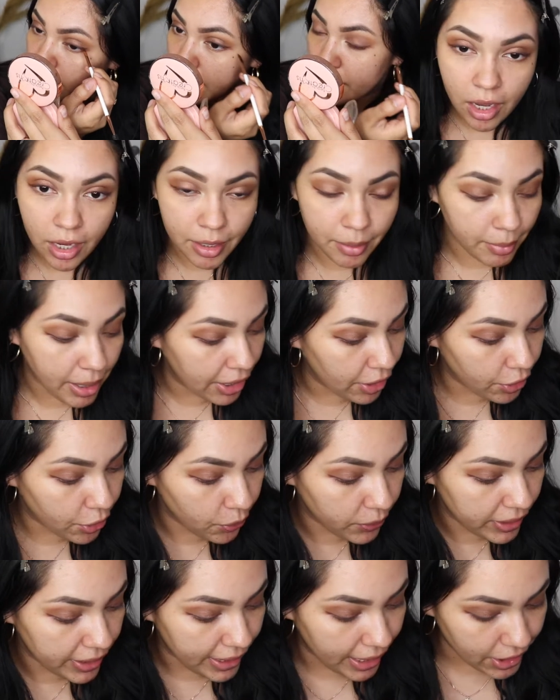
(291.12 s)
I don't
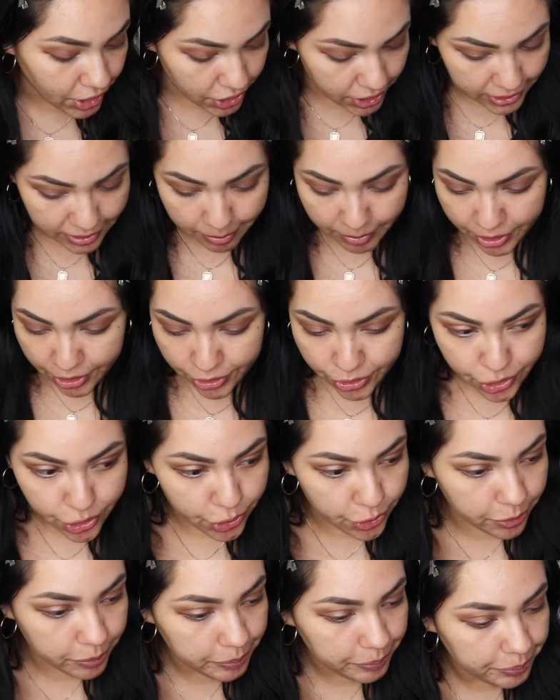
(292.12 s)
know what lashes I'm gonna
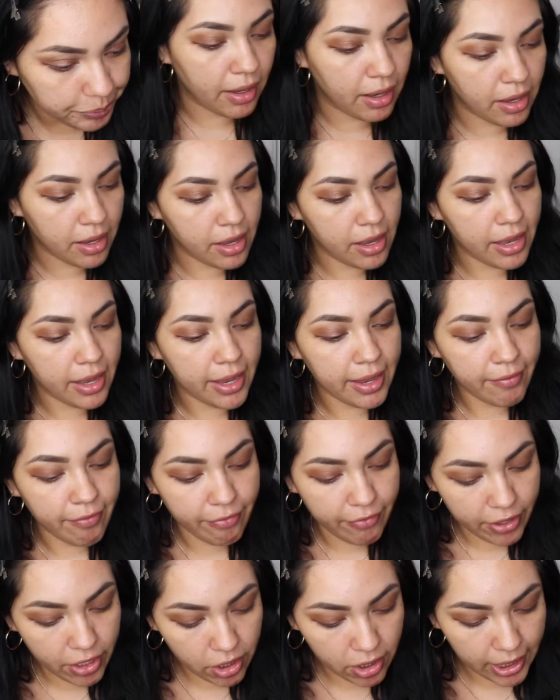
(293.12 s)
do. I
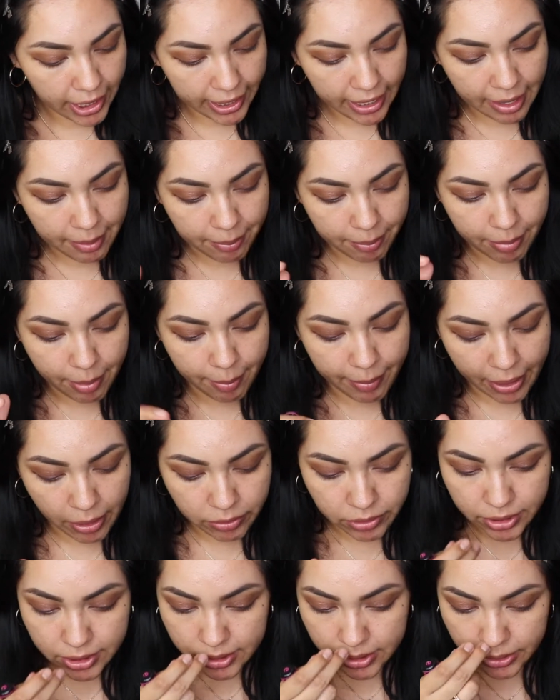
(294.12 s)
feel like I'm
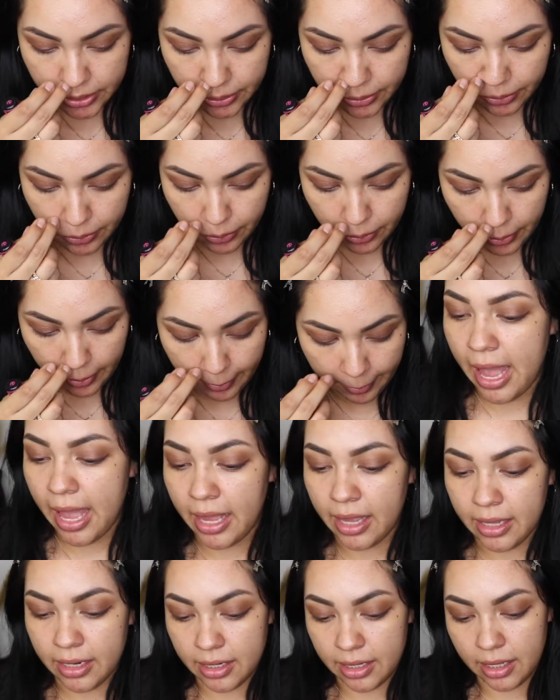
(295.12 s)
about to
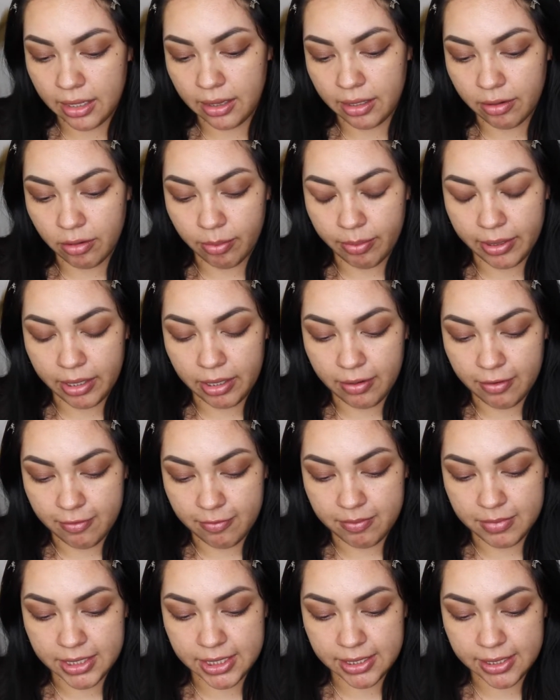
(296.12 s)
add a little bit
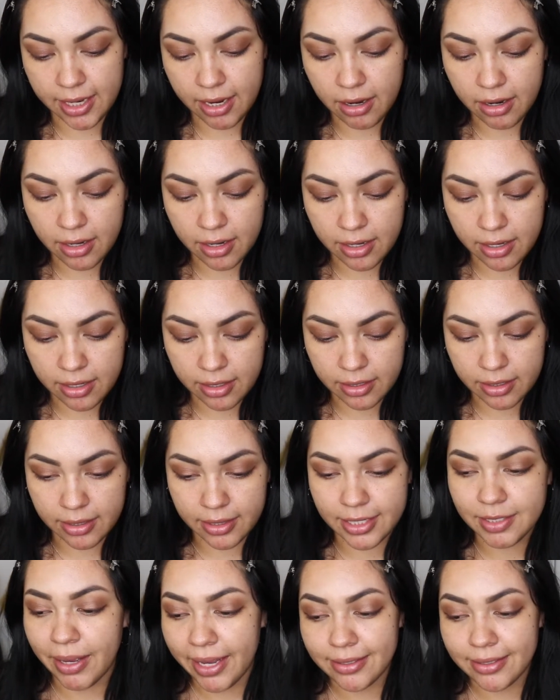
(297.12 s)
of mascara.